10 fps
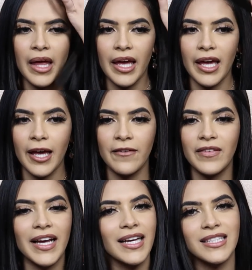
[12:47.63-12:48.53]
if,
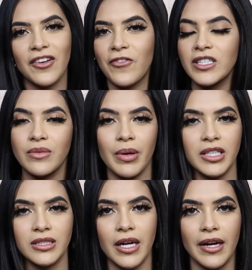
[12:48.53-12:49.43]
like I said, first
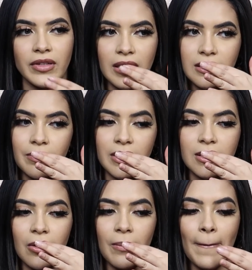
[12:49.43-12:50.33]
impressions are everything to me.
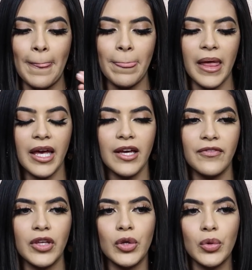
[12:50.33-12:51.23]
So
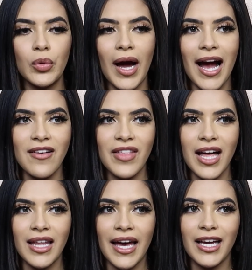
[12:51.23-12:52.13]
if you have
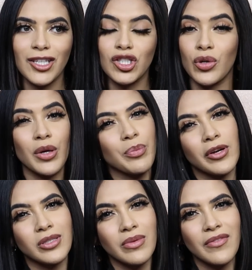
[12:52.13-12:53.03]
that like don't
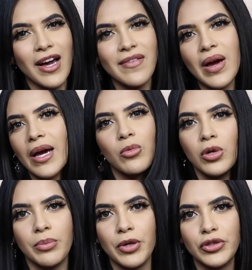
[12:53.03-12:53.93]
approach me vibe, I
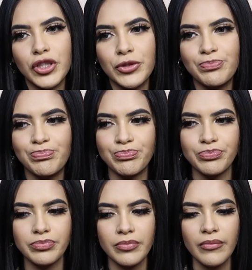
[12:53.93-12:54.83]
won't approach you.
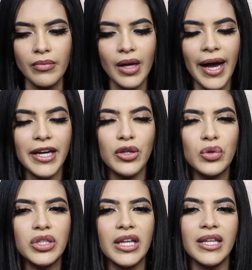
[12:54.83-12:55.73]
I
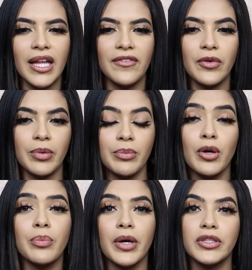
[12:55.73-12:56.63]
usually love when
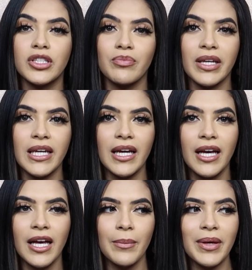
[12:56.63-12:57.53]
people approach me
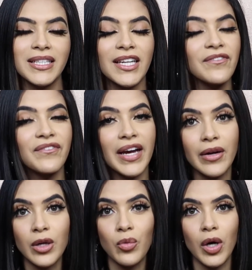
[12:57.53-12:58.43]
because I'm
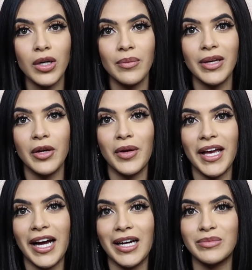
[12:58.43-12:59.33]
very welcoming when
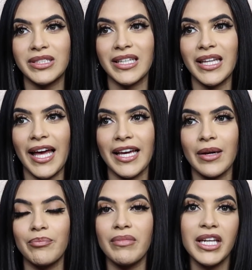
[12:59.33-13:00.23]
it comes to
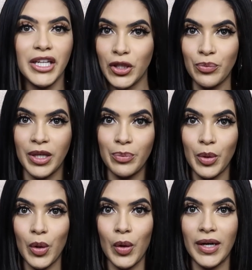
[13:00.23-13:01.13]
like meeting new
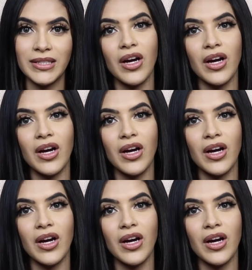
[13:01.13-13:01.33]
people and